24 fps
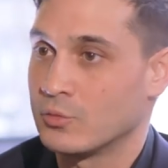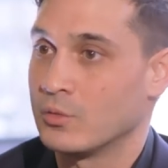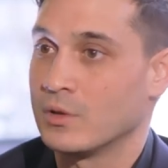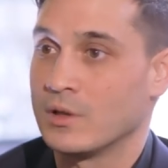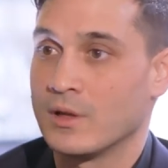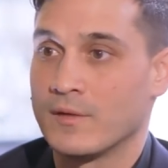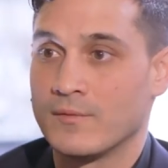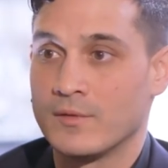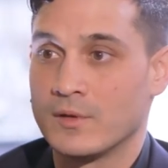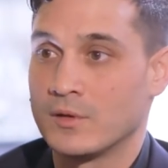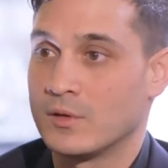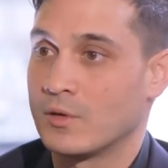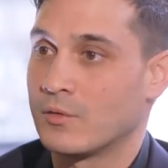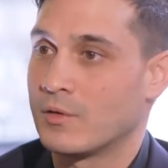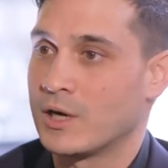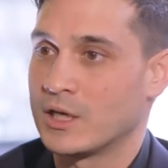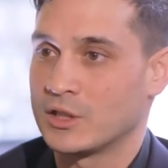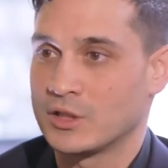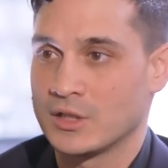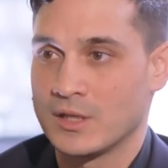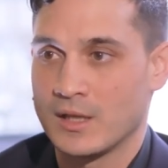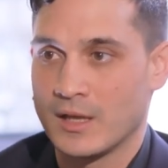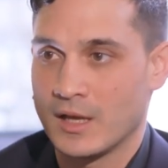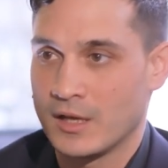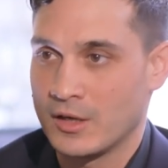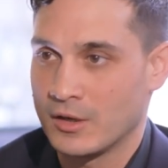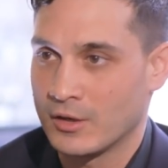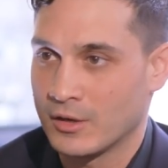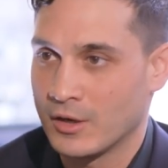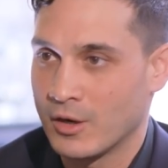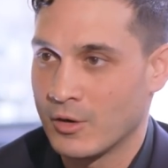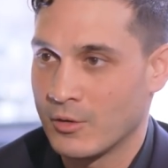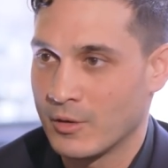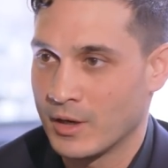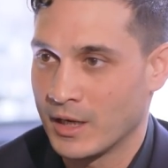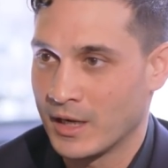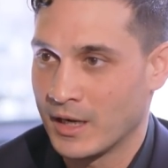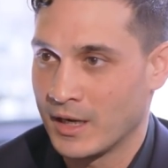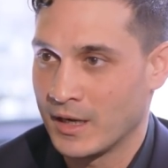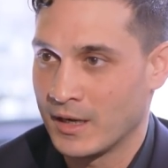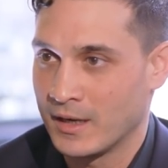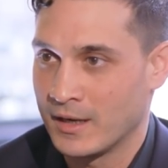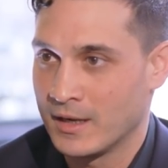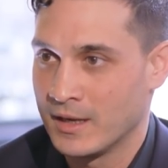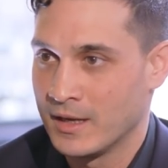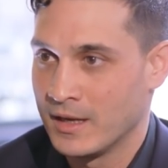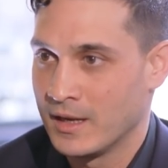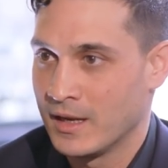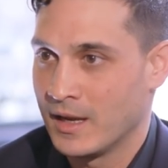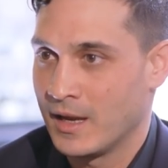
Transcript: We love the direction that you're going in.